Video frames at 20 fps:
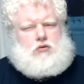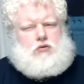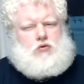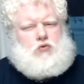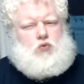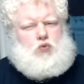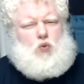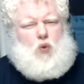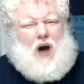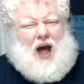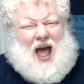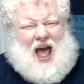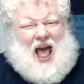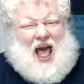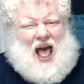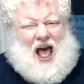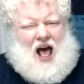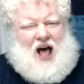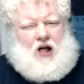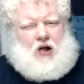
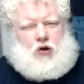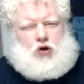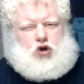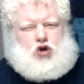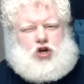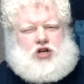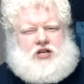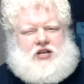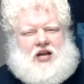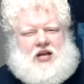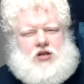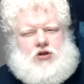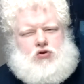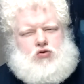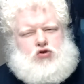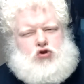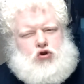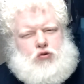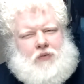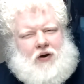Well, good day,
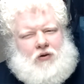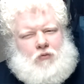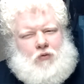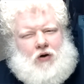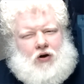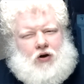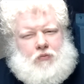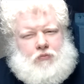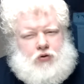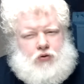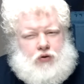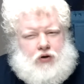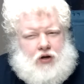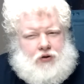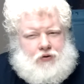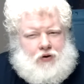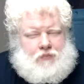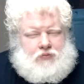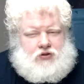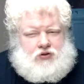YouTube, and welcome to
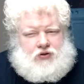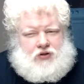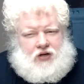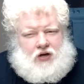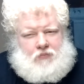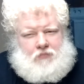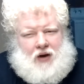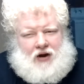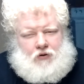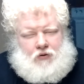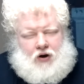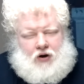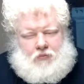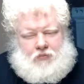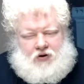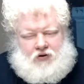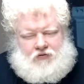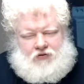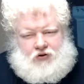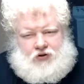another episode of the Albino Rhino
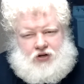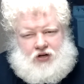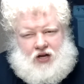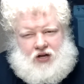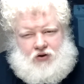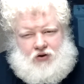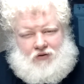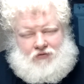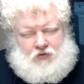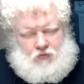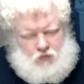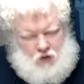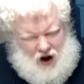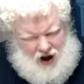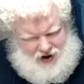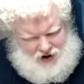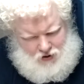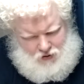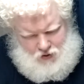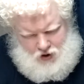Beer Review. Today you have the
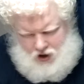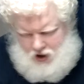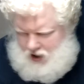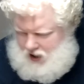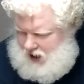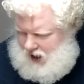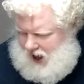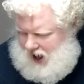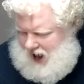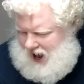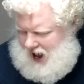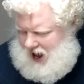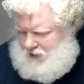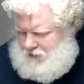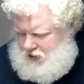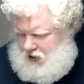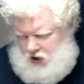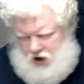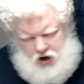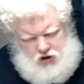Rhino, and
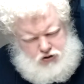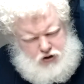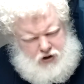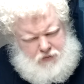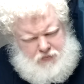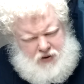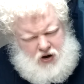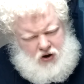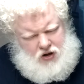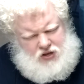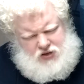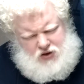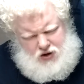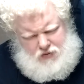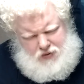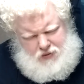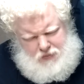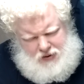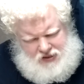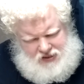we're going to drink a beer. It's
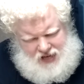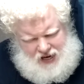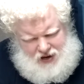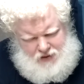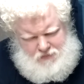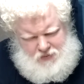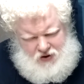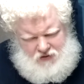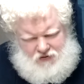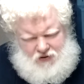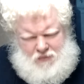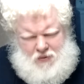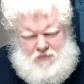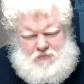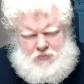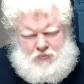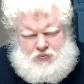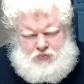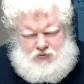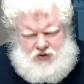going to be my second beer
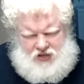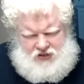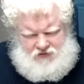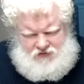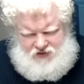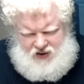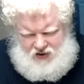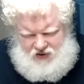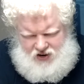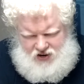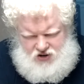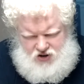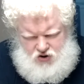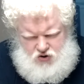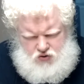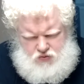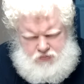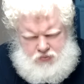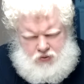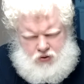from this very
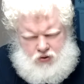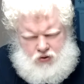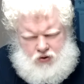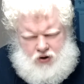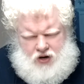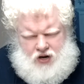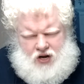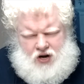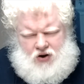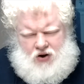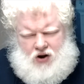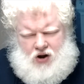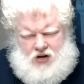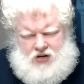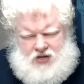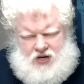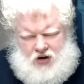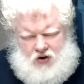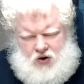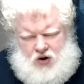new brewery here in
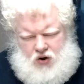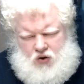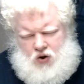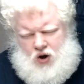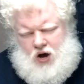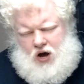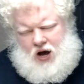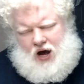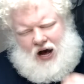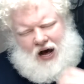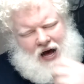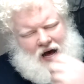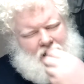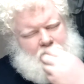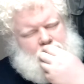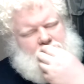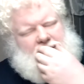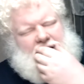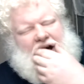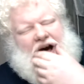Ontario
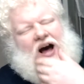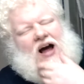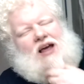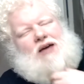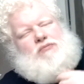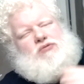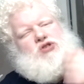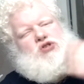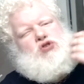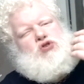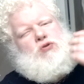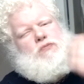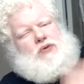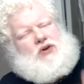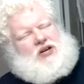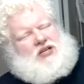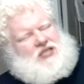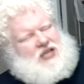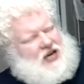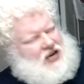that I am super
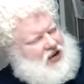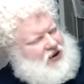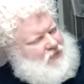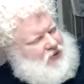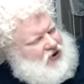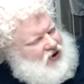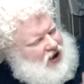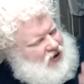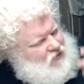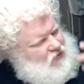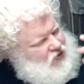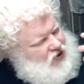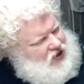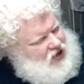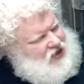excited about. I really